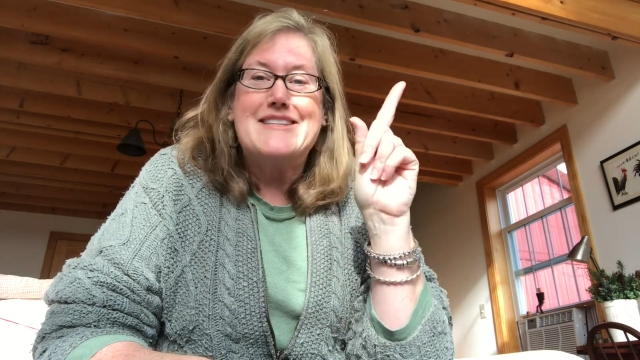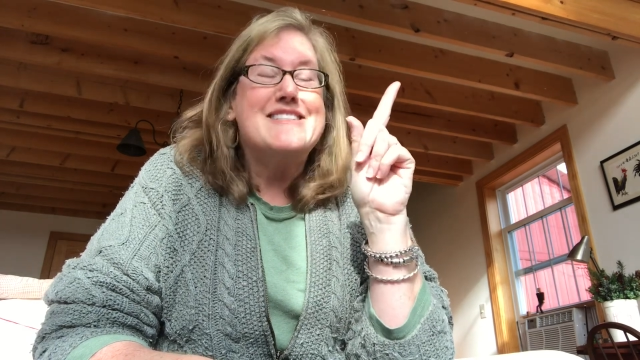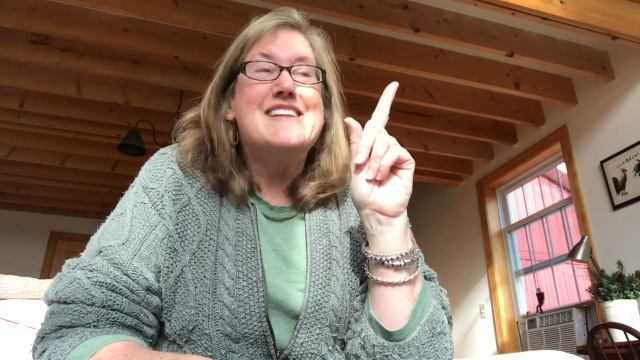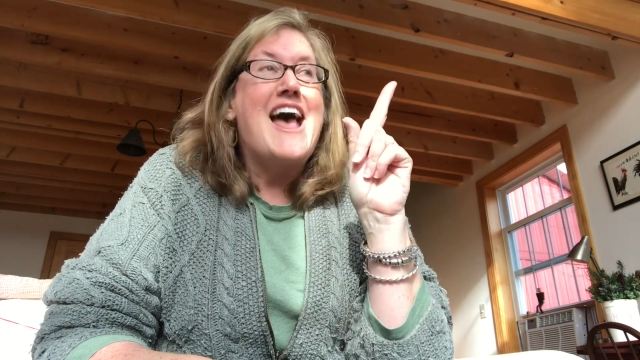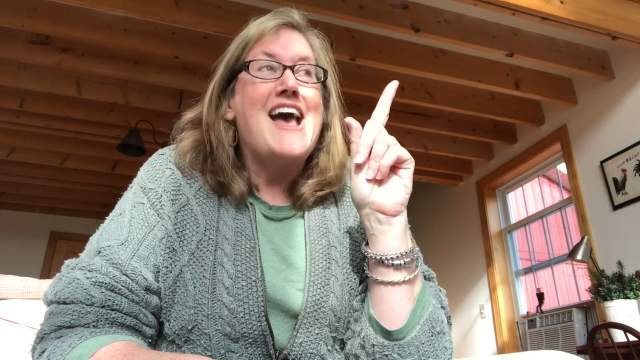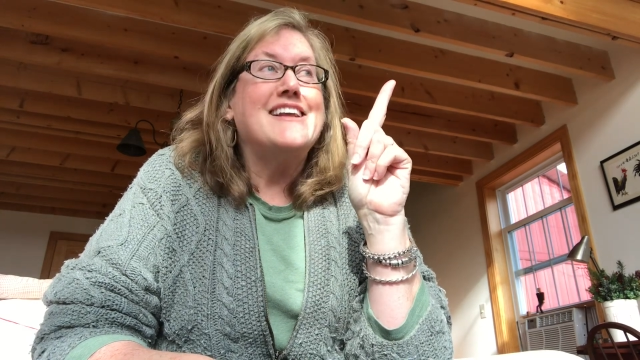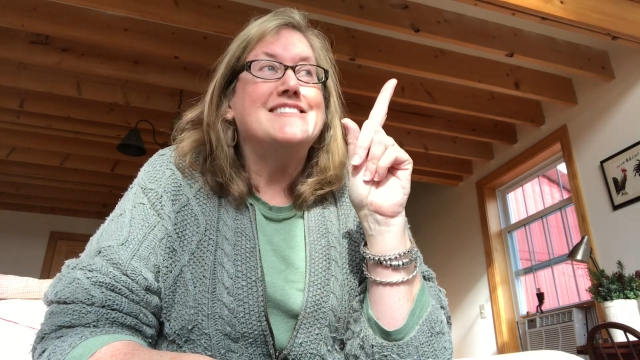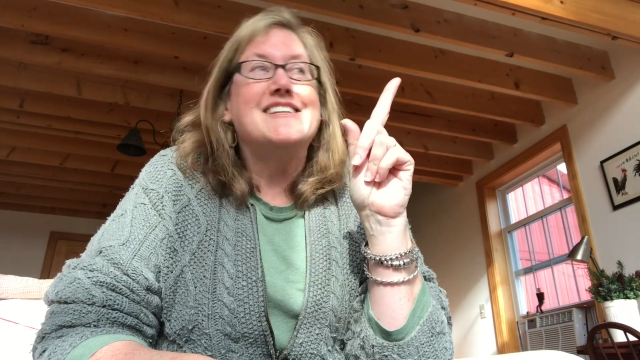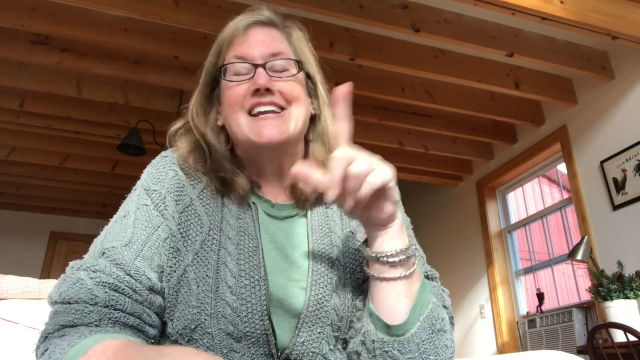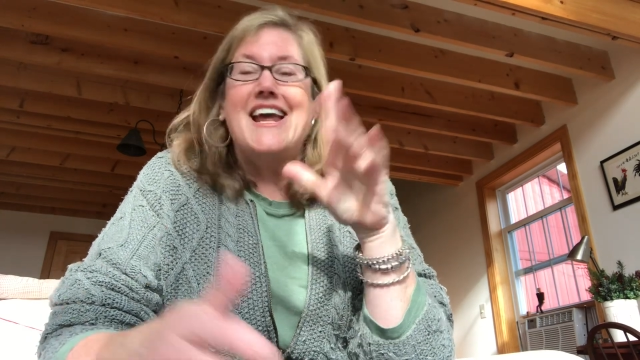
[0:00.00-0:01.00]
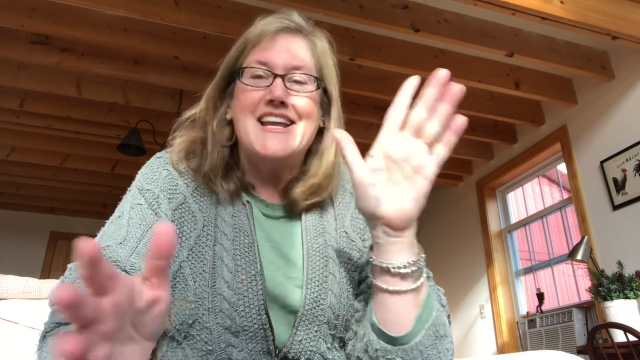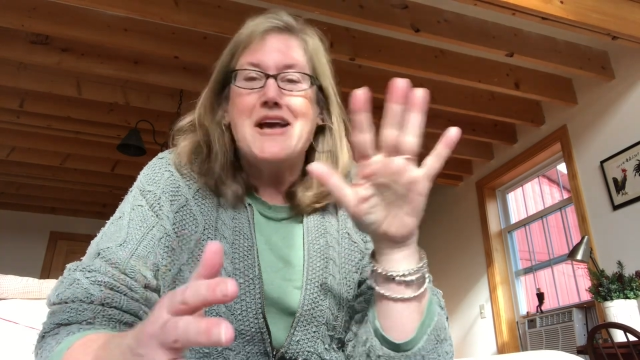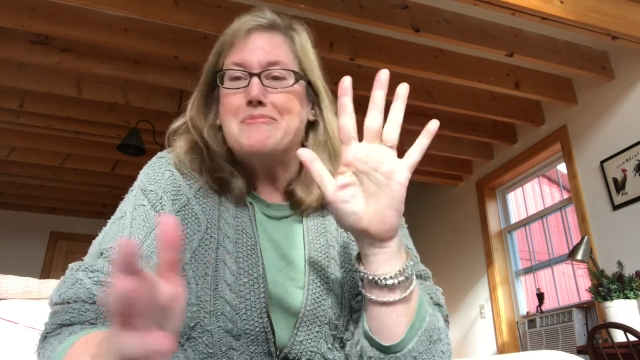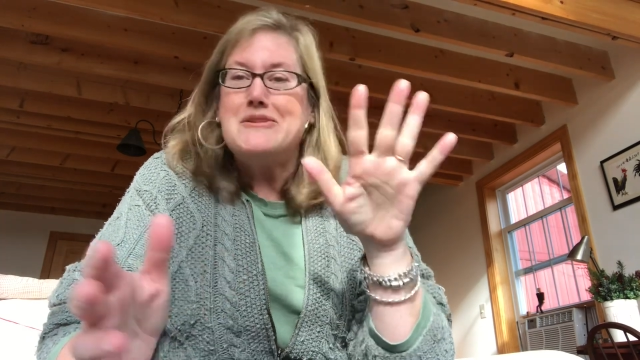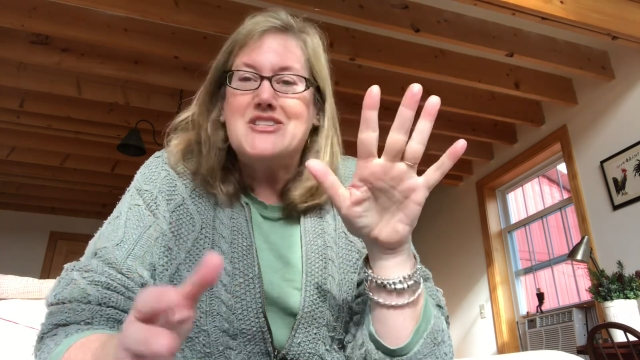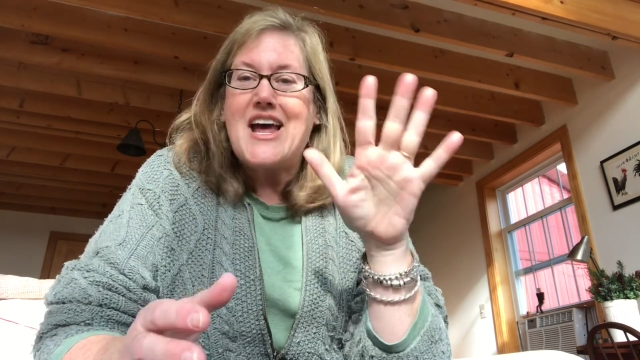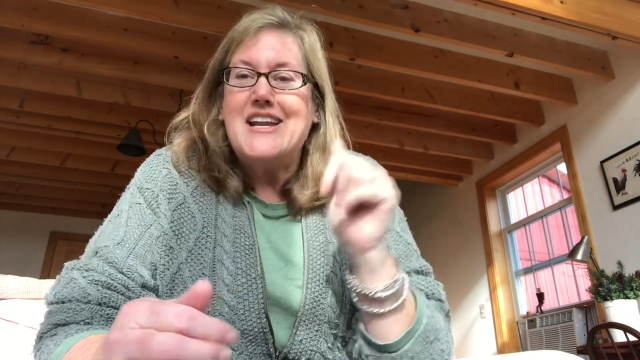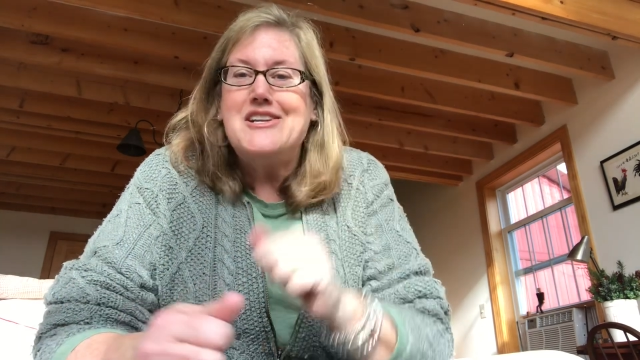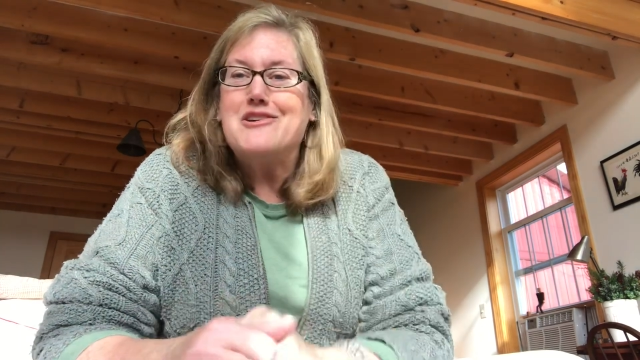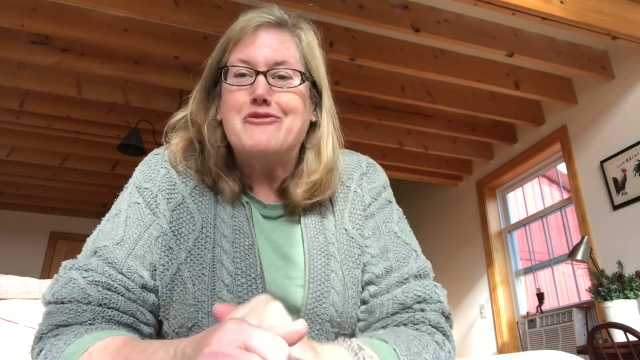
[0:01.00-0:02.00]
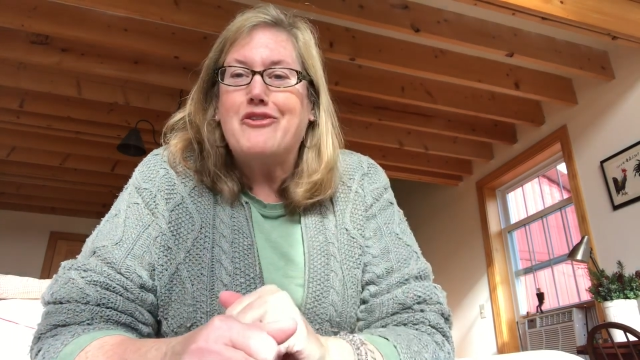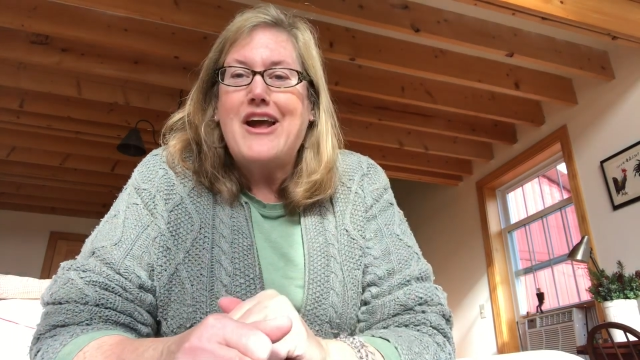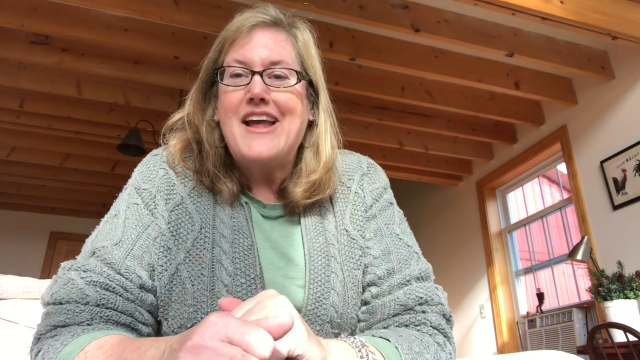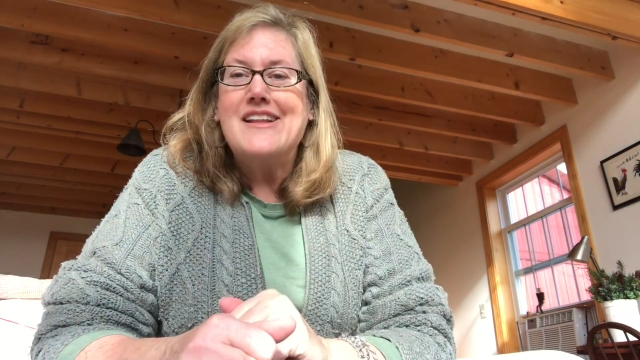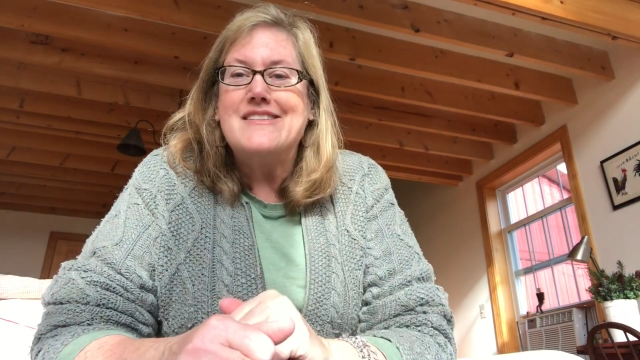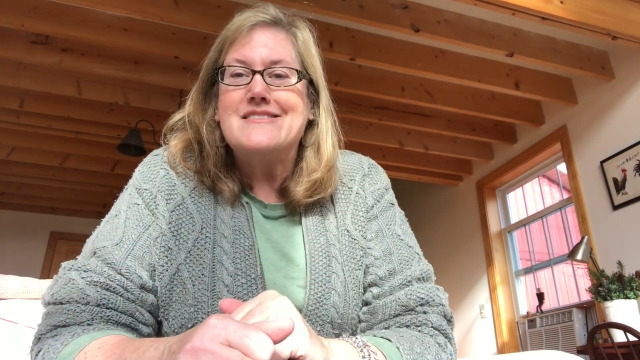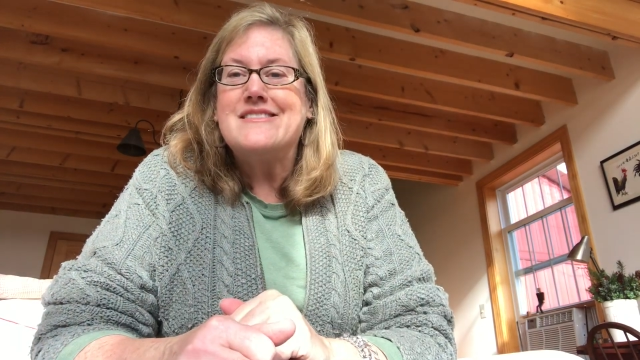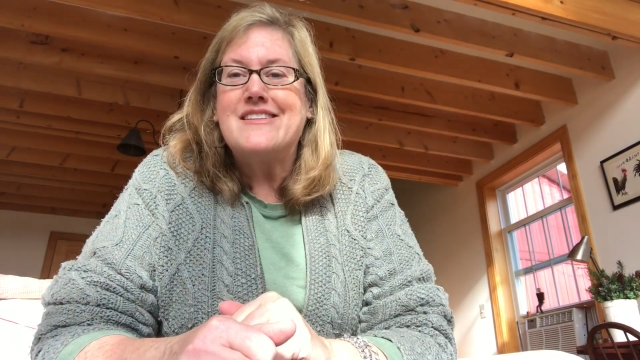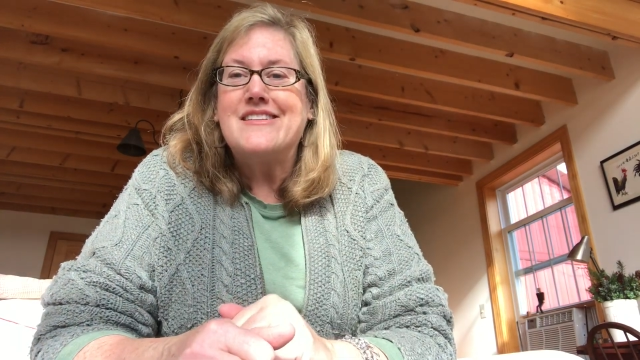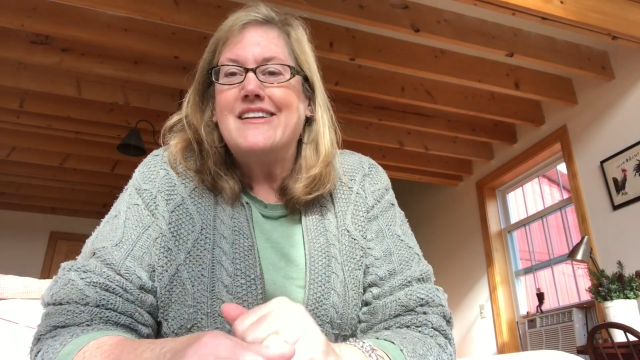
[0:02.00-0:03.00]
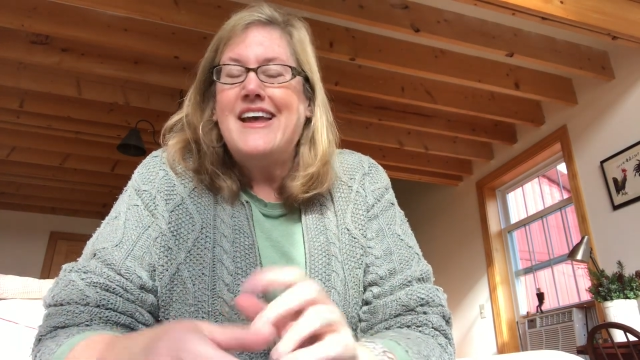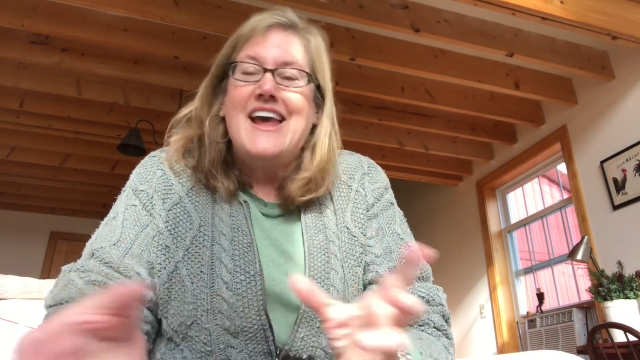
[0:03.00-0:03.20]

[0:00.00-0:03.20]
snacks and getting up and chatting to your friends and